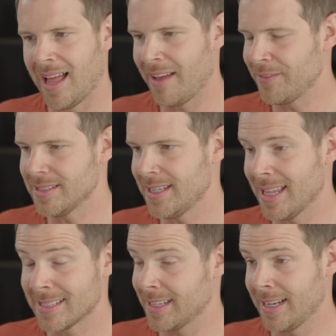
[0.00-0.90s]
Obviously,
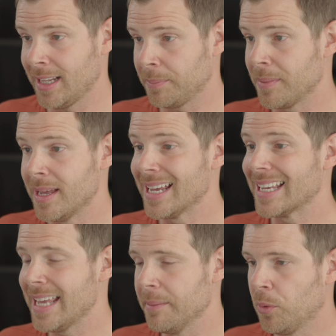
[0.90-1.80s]
that's going to help
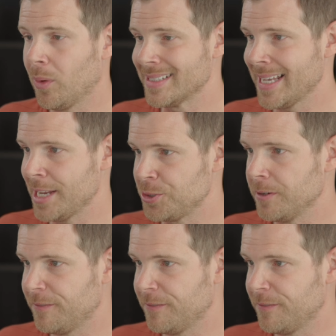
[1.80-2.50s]
get more attention